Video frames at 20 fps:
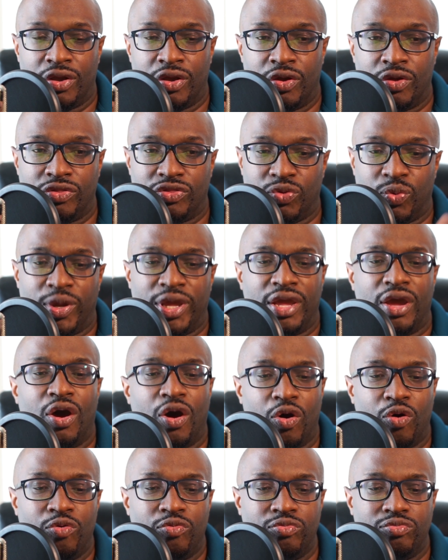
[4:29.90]
the way
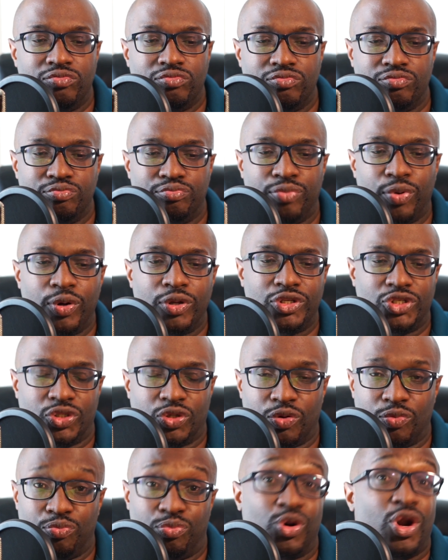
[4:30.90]
how
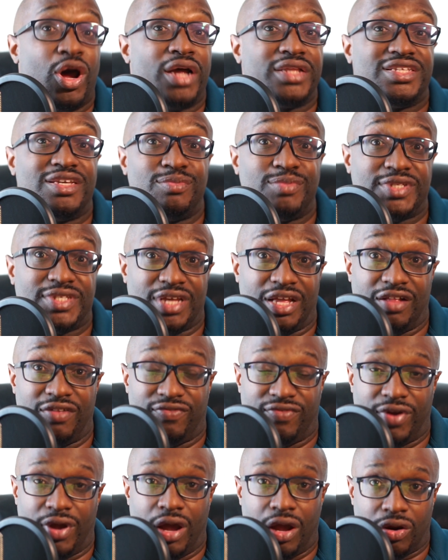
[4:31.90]
Buju brought himself
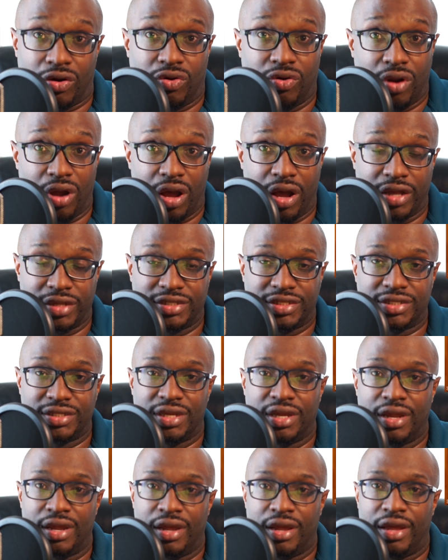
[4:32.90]
across
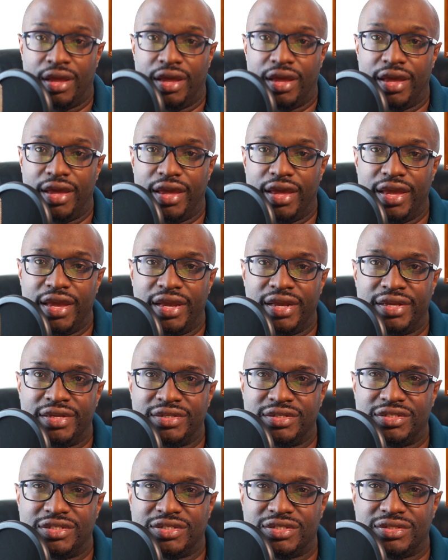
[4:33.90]

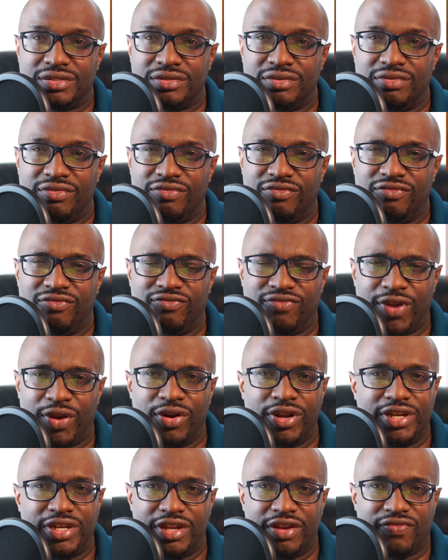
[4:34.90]
is very
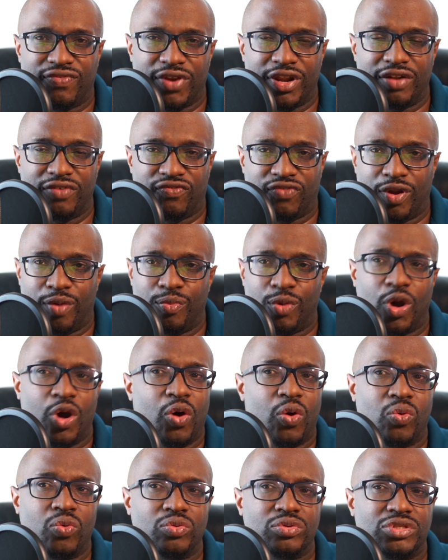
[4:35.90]
different from
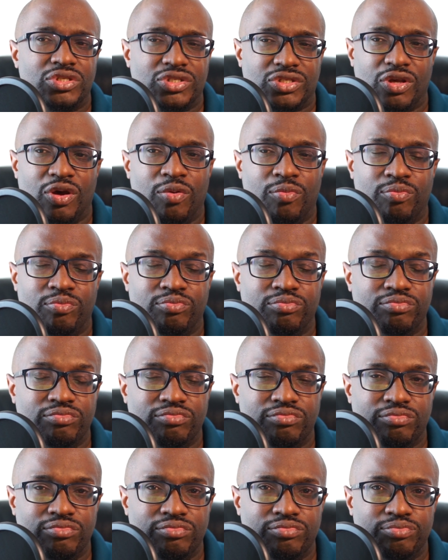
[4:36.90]
how some
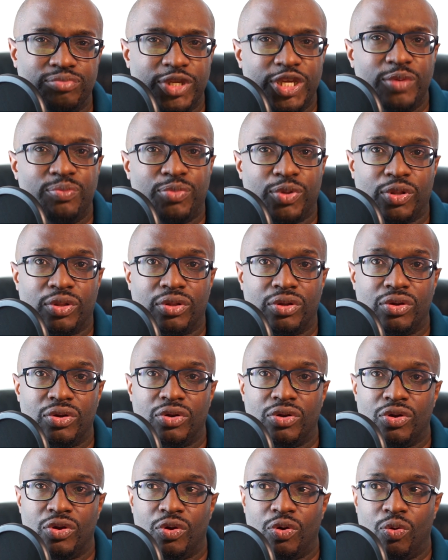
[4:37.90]
people
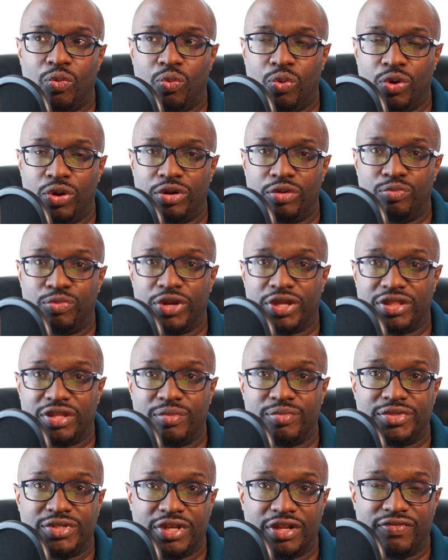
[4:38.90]
would bring
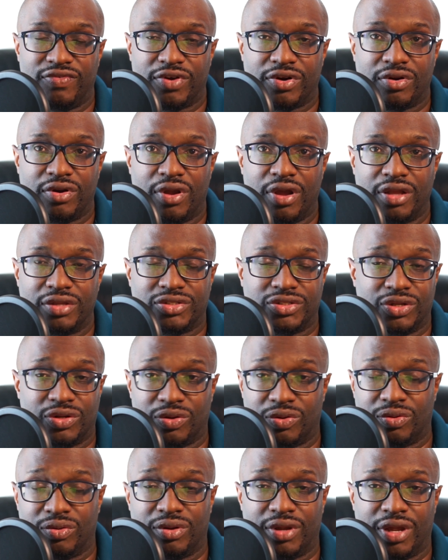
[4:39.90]
themselves across. You know,